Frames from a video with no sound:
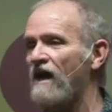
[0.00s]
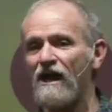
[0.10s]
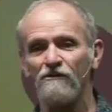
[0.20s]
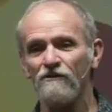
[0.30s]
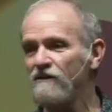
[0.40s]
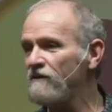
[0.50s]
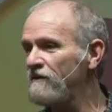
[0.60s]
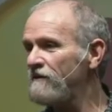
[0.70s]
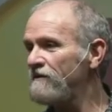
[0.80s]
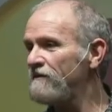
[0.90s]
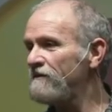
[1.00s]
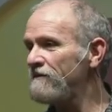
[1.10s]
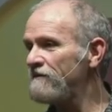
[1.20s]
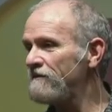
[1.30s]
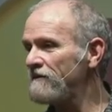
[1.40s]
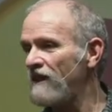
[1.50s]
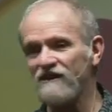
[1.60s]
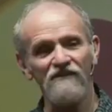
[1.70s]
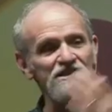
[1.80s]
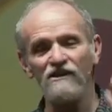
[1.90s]
But if you were you're good at
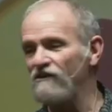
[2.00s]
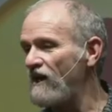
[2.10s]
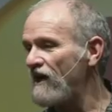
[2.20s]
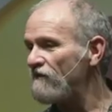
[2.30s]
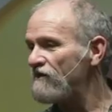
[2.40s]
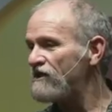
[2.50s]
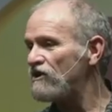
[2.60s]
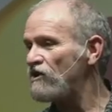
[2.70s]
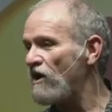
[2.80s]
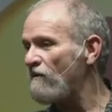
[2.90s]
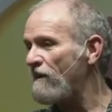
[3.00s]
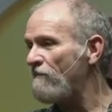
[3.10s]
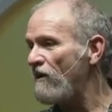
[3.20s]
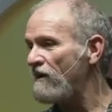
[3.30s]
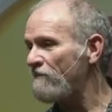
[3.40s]
just whamming and, and you're okay,